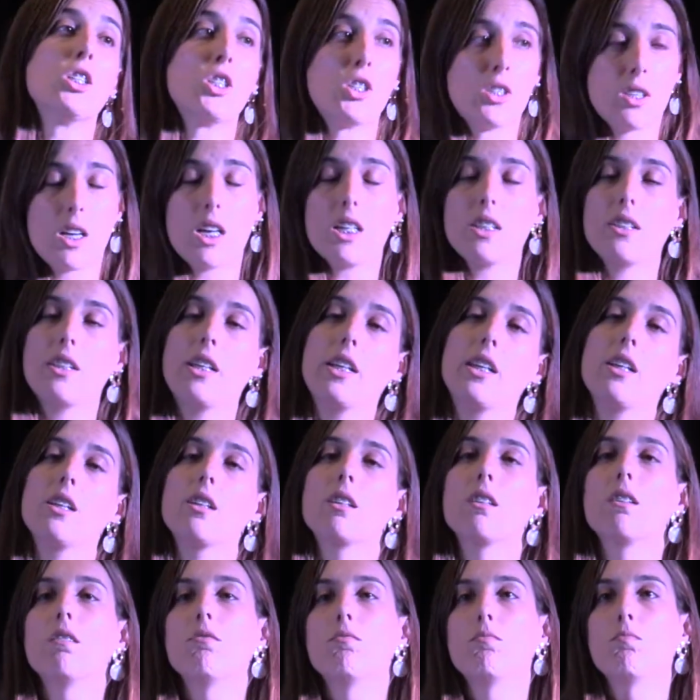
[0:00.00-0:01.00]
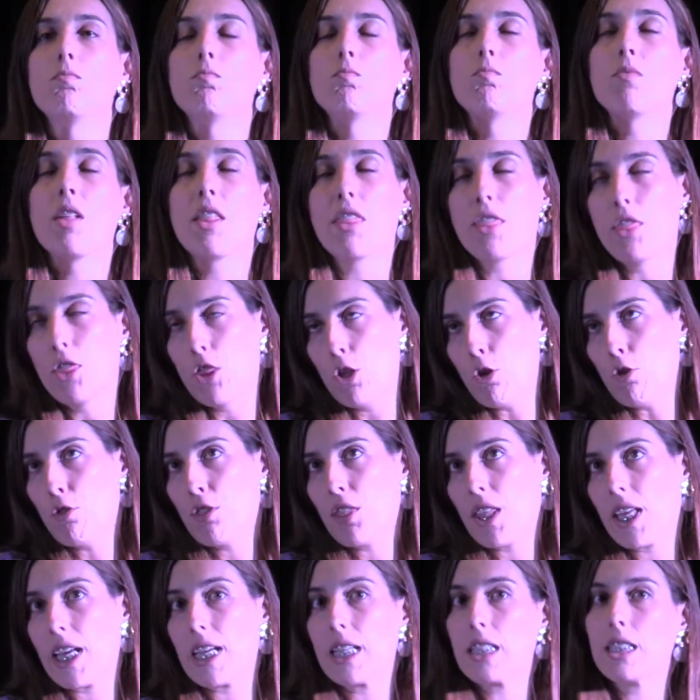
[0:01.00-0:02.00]
starting
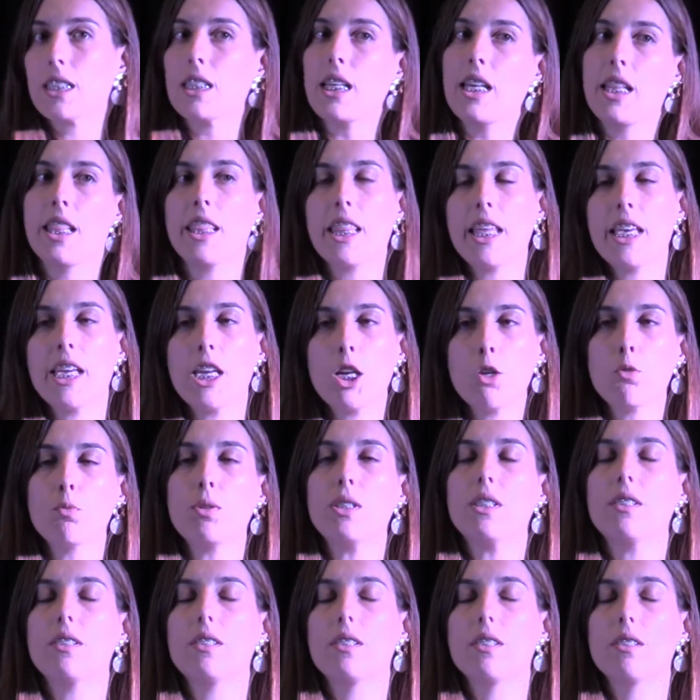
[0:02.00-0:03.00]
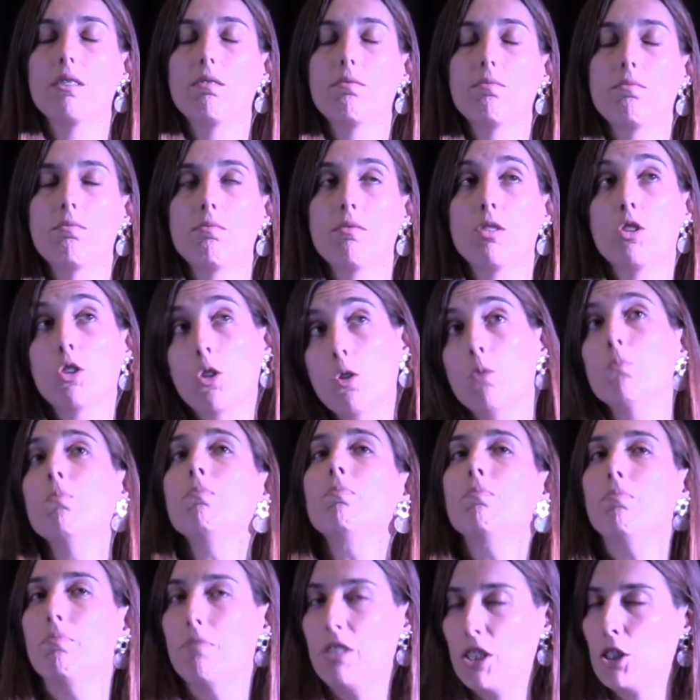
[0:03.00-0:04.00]
new things and taking risks.
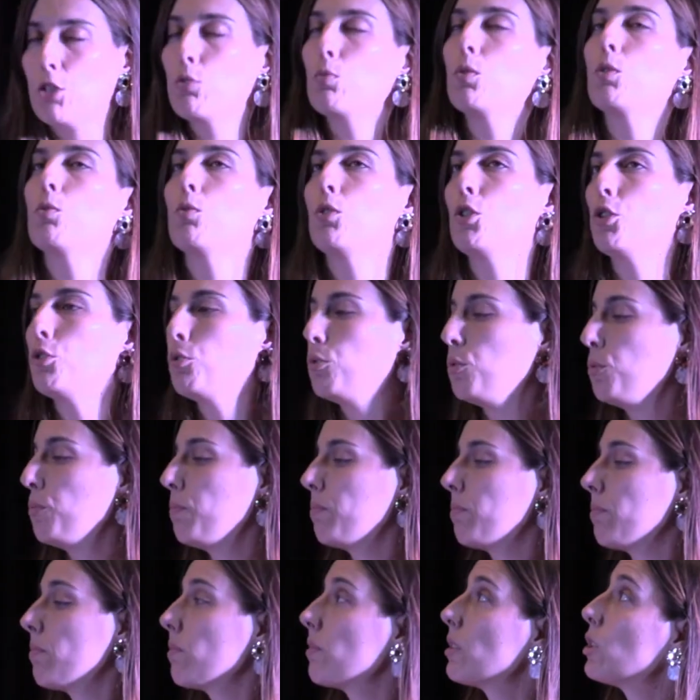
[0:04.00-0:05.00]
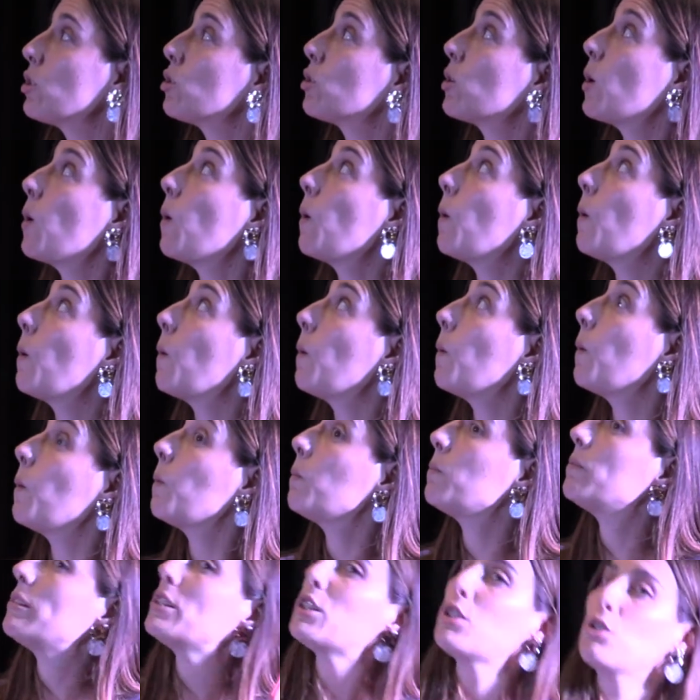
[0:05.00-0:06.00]
So this is what we should do.
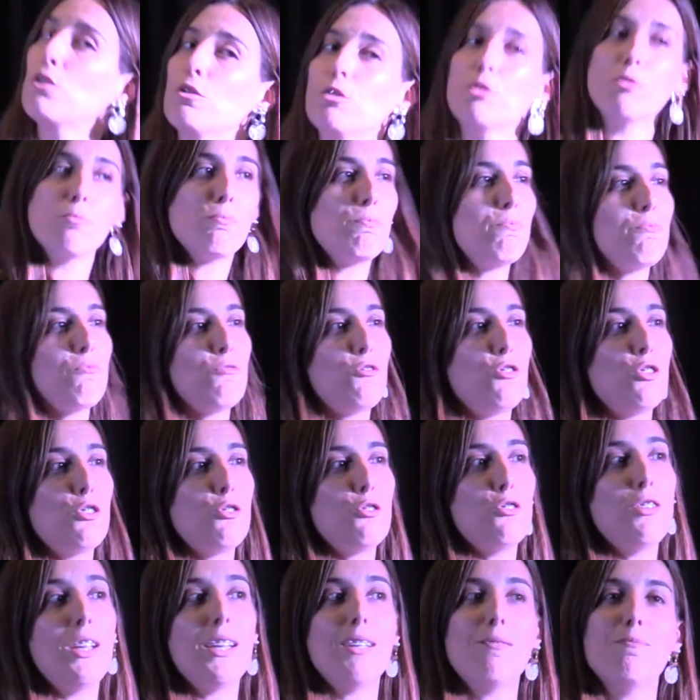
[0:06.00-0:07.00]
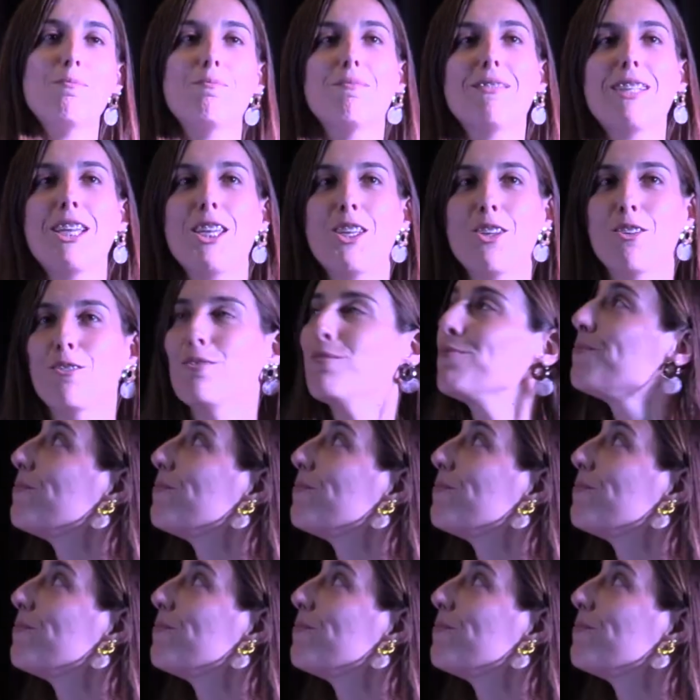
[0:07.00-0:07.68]
So this is for today. Thank you.